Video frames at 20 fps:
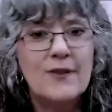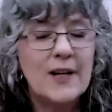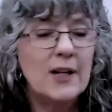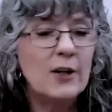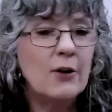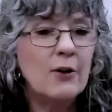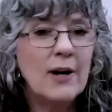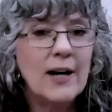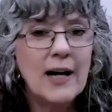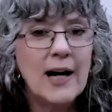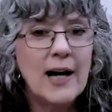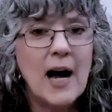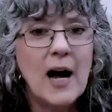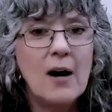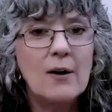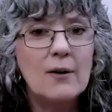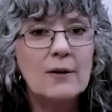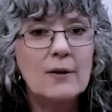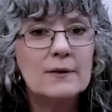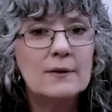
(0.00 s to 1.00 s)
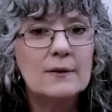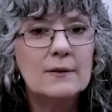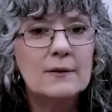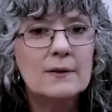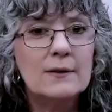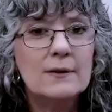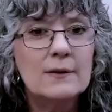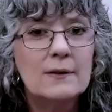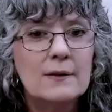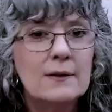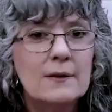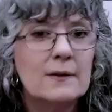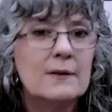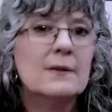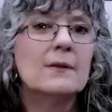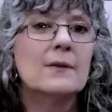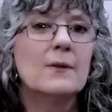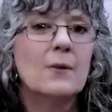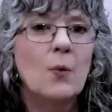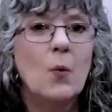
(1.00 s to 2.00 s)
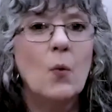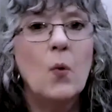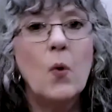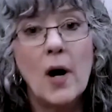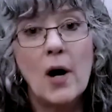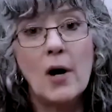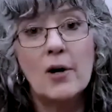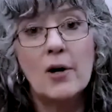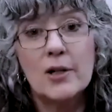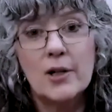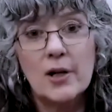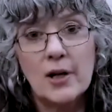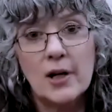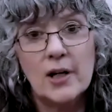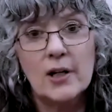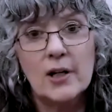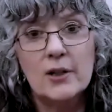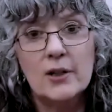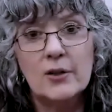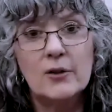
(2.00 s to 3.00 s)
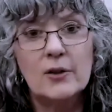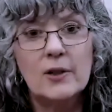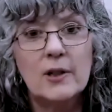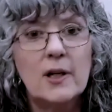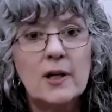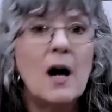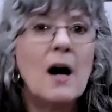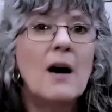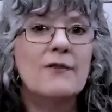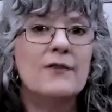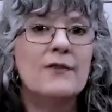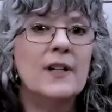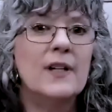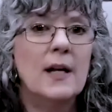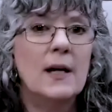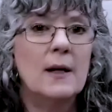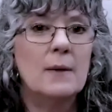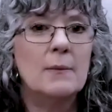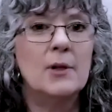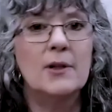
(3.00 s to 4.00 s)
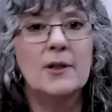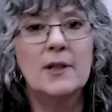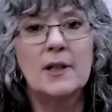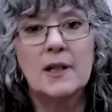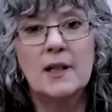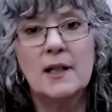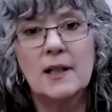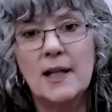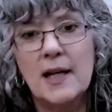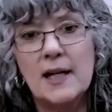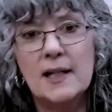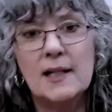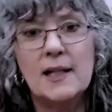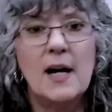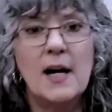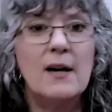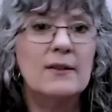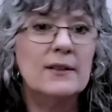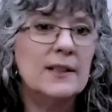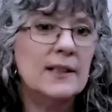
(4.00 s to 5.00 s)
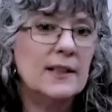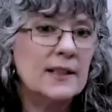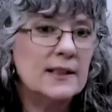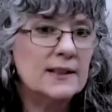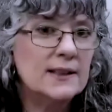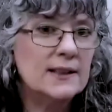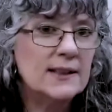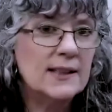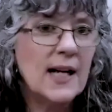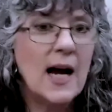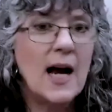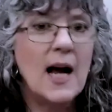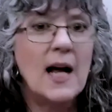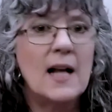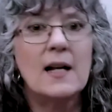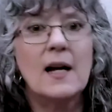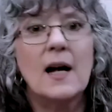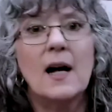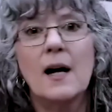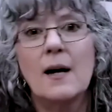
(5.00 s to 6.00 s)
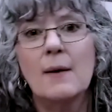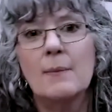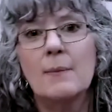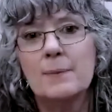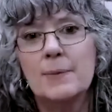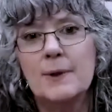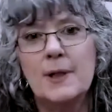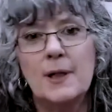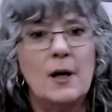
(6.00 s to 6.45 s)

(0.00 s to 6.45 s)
figuring out where you're going to do the coffee enema. Are you going to lay down? You're going to stand up,